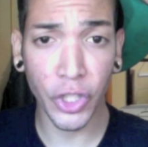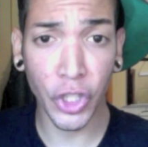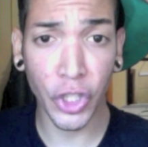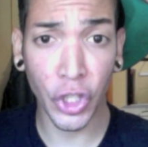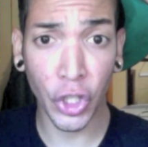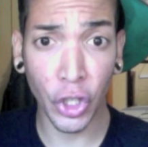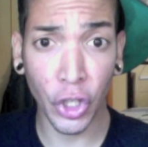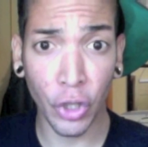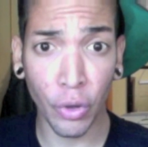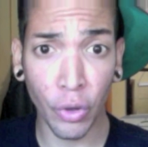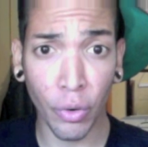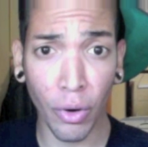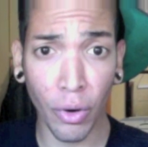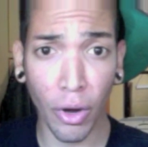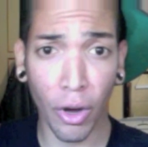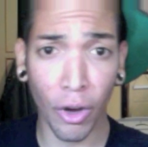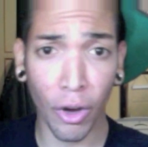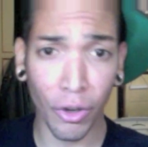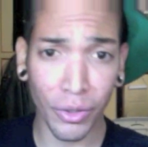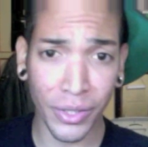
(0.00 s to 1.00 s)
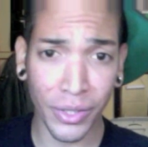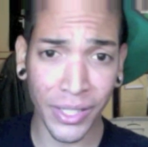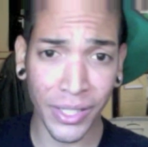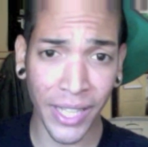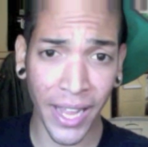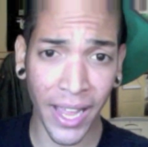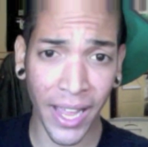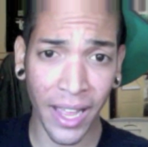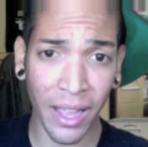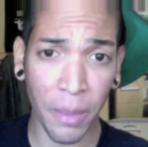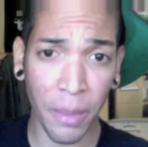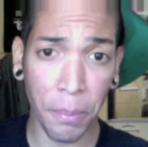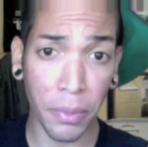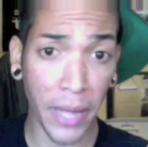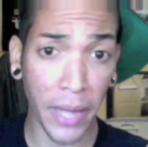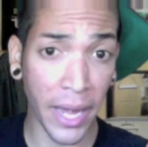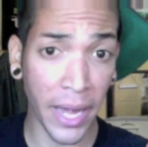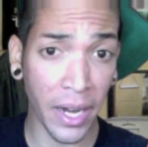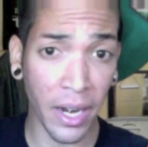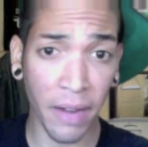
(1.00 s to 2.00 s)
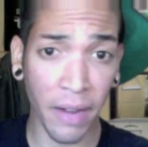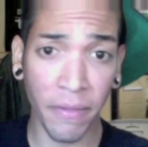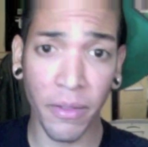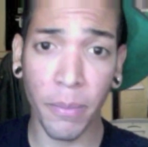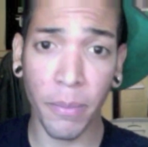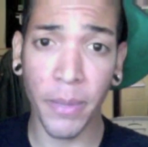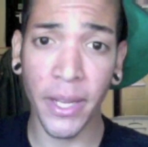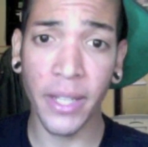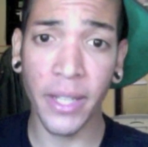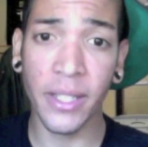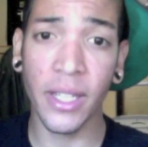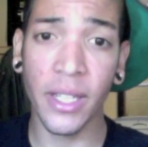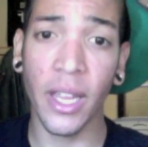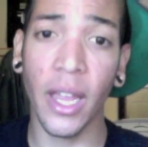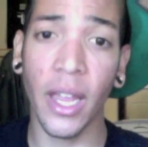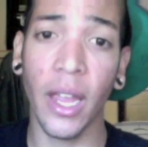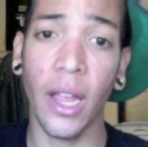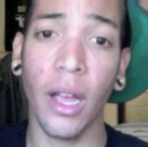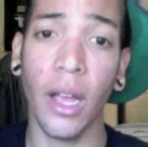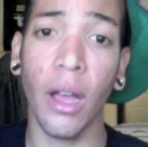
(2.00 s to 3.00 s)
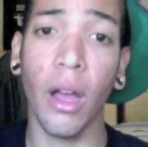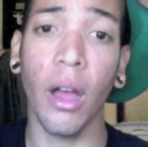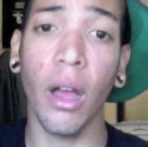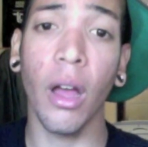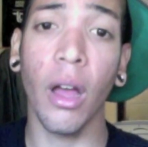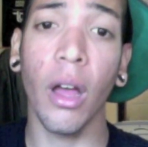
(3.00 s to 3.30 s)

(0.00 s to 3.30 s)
Jiu Ose, Planet of the Beast King,